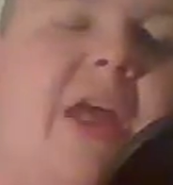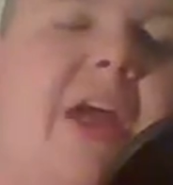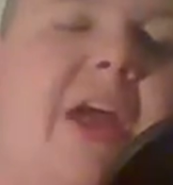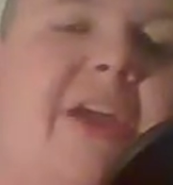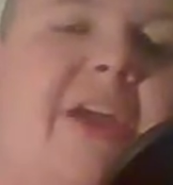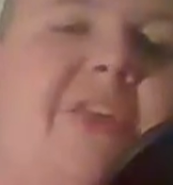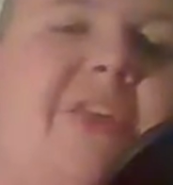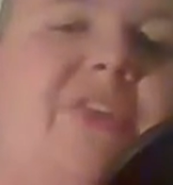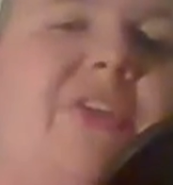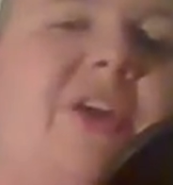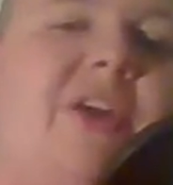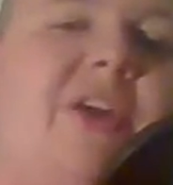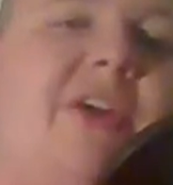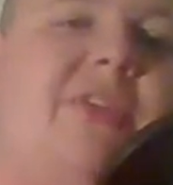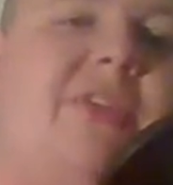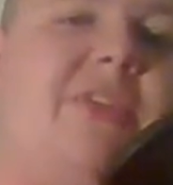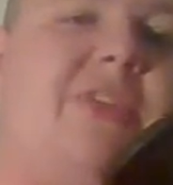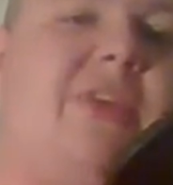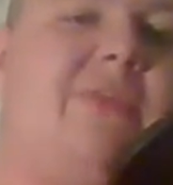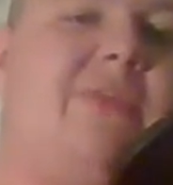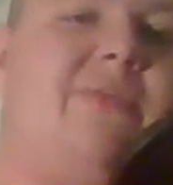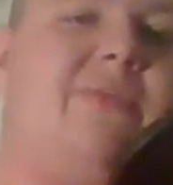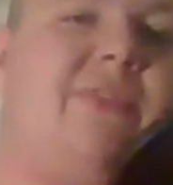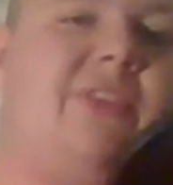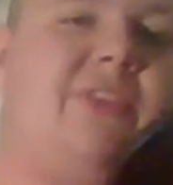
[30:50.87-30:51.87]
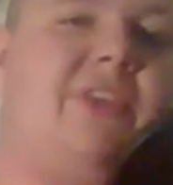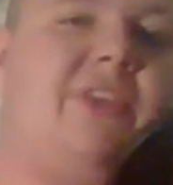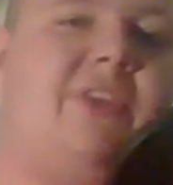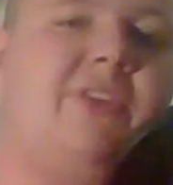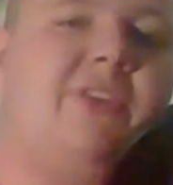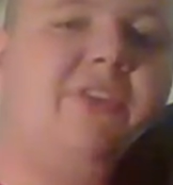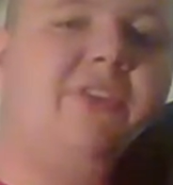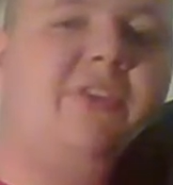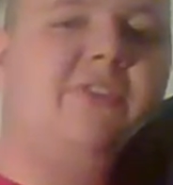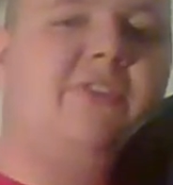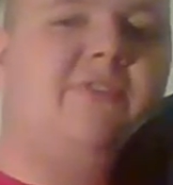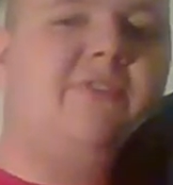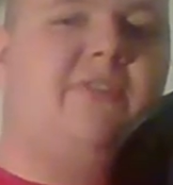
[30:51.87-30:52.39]
I thought they really
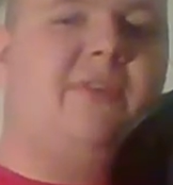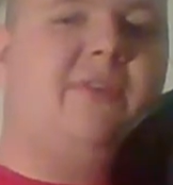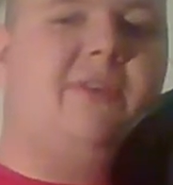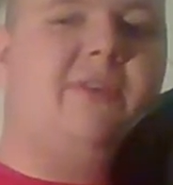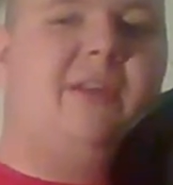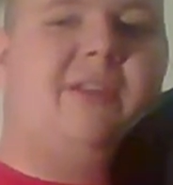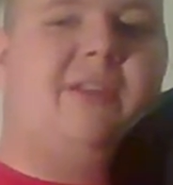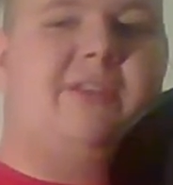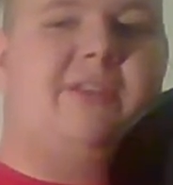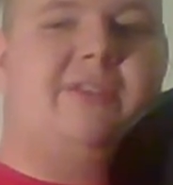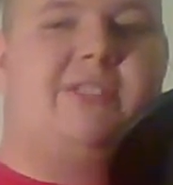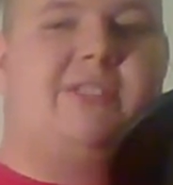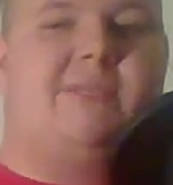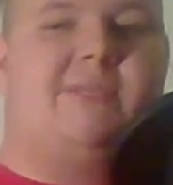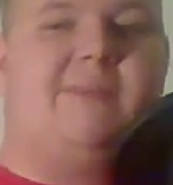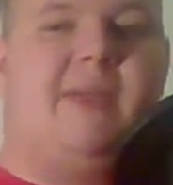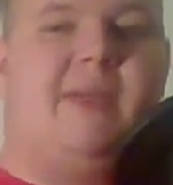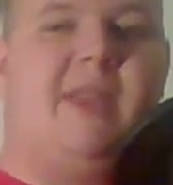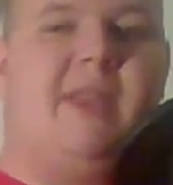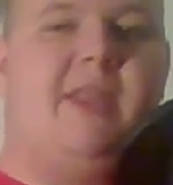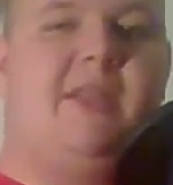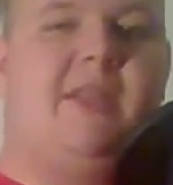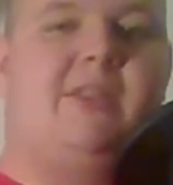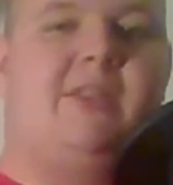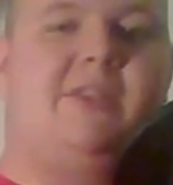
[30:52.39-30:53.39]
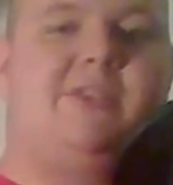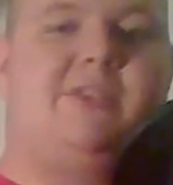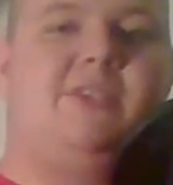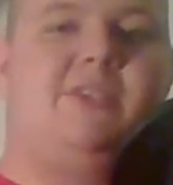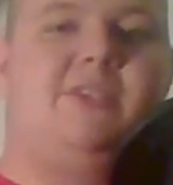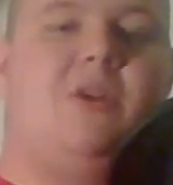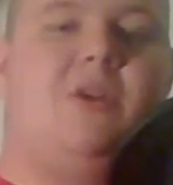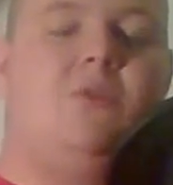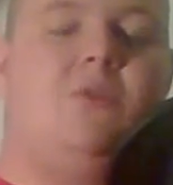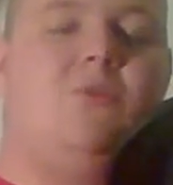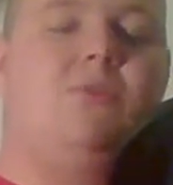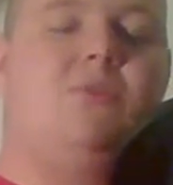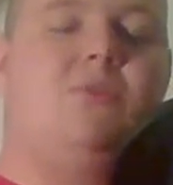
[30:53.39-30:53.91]
delivered on expanding the
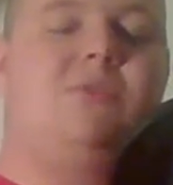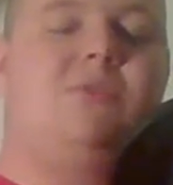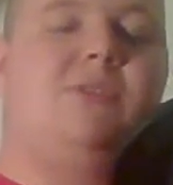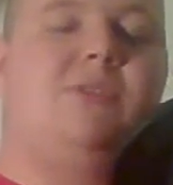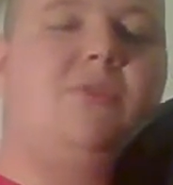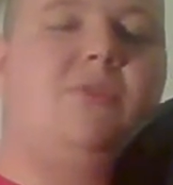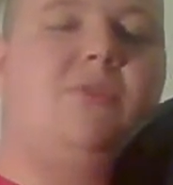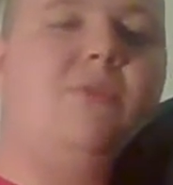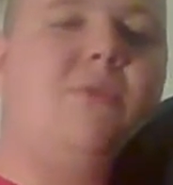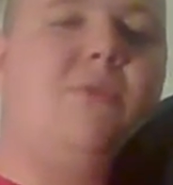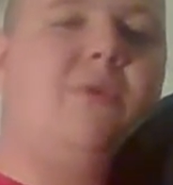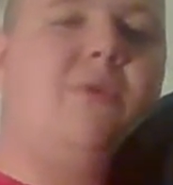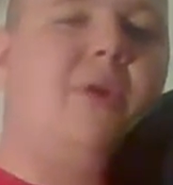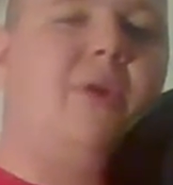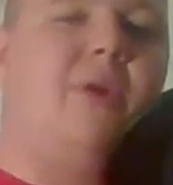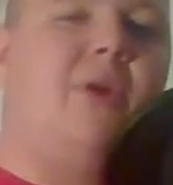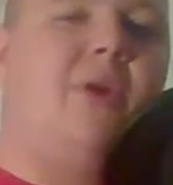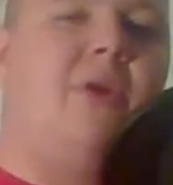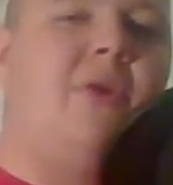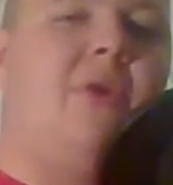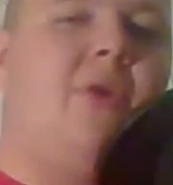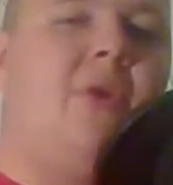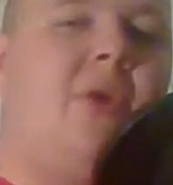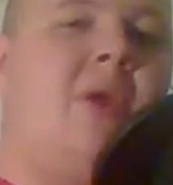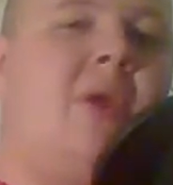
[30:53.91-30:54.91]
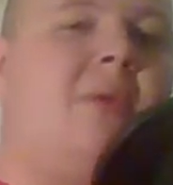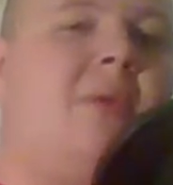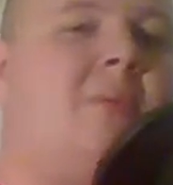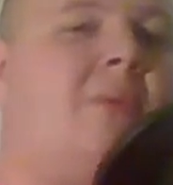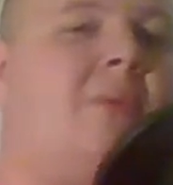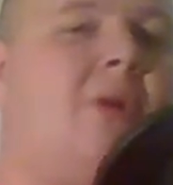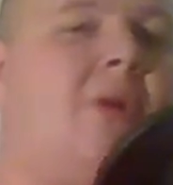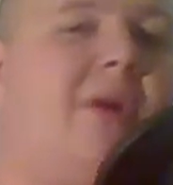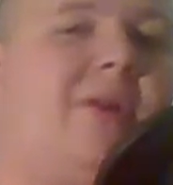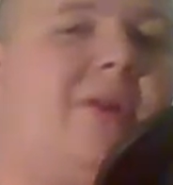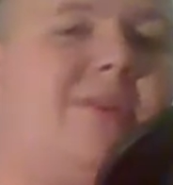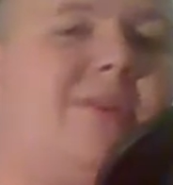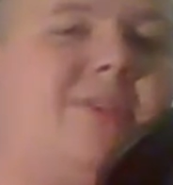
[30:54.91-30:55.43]
Star Wars lore
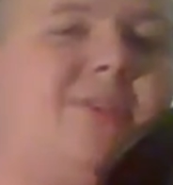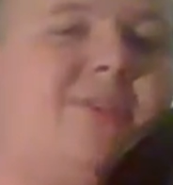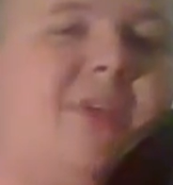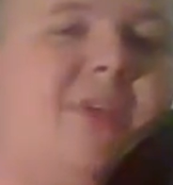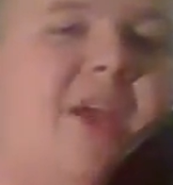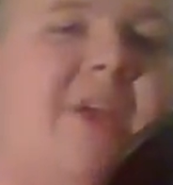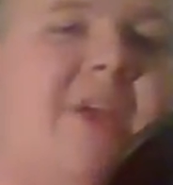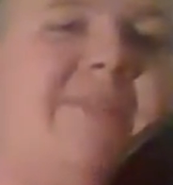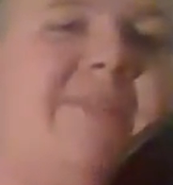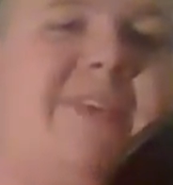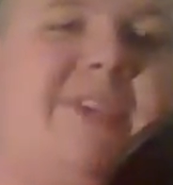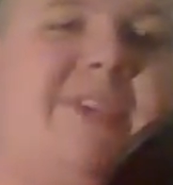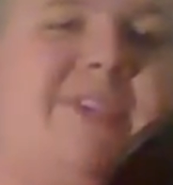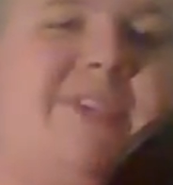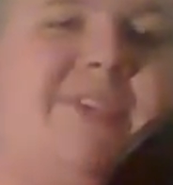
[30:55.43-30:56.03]
while also having it